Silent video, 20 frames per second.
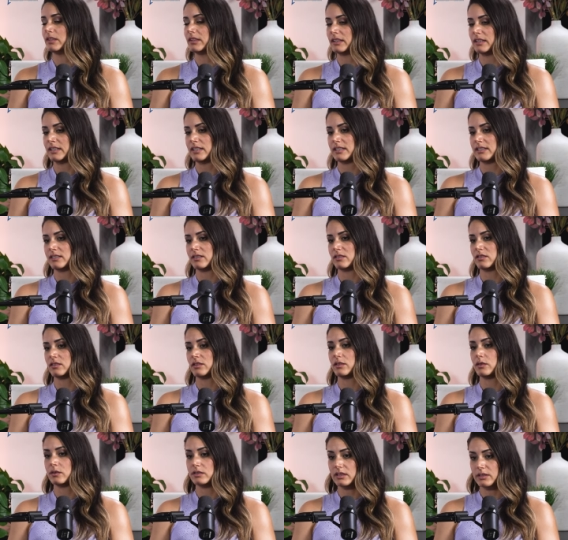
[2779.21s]
is, you
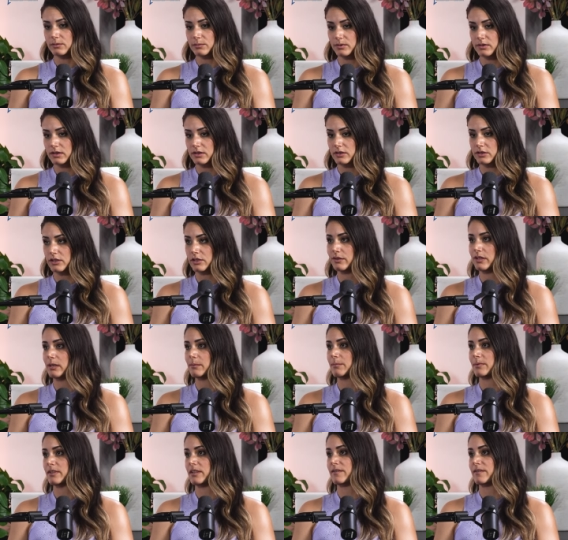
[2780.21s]
know, is everyone going to show up?